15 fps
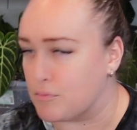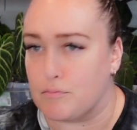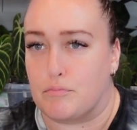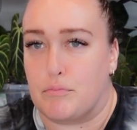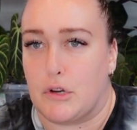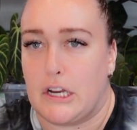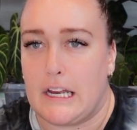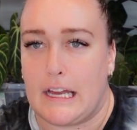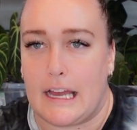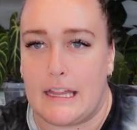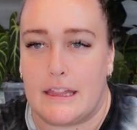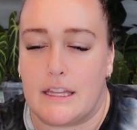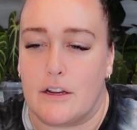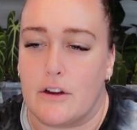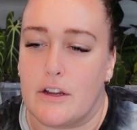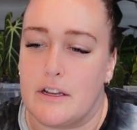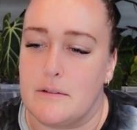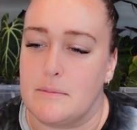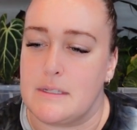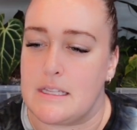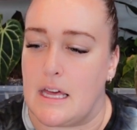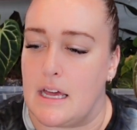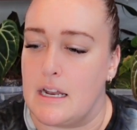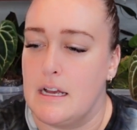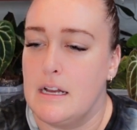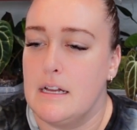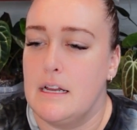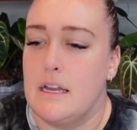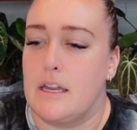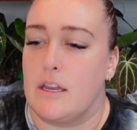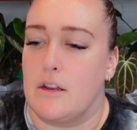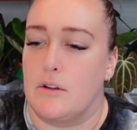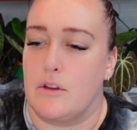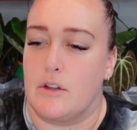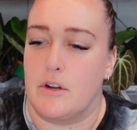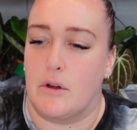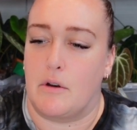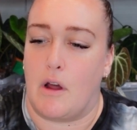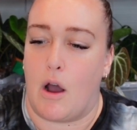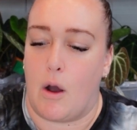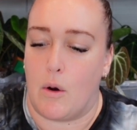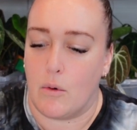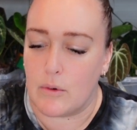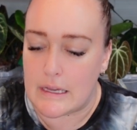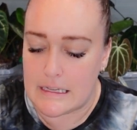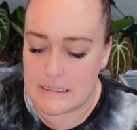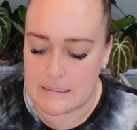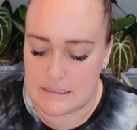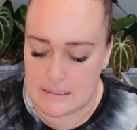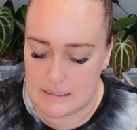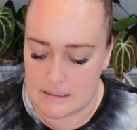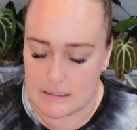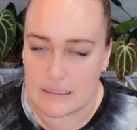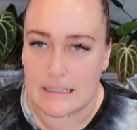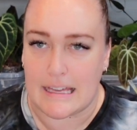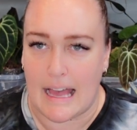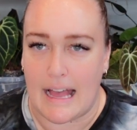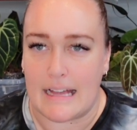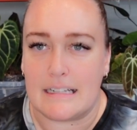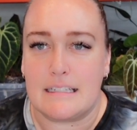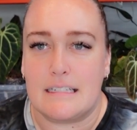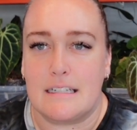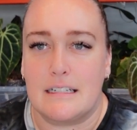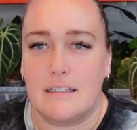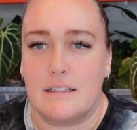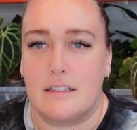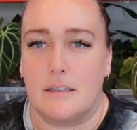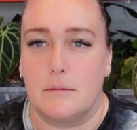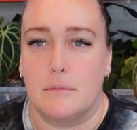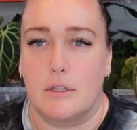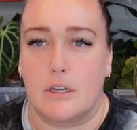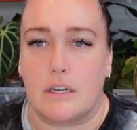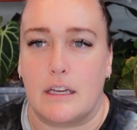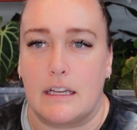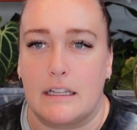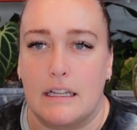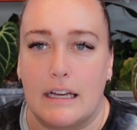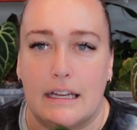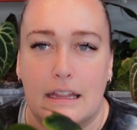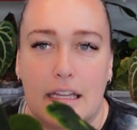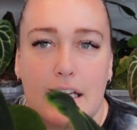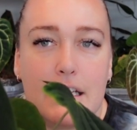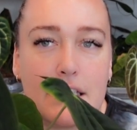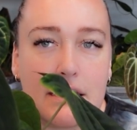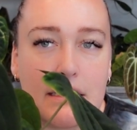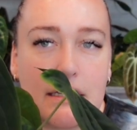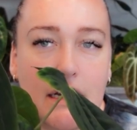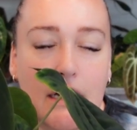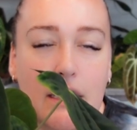breeding Anthuriums that, you know, you don't always get them looking like this.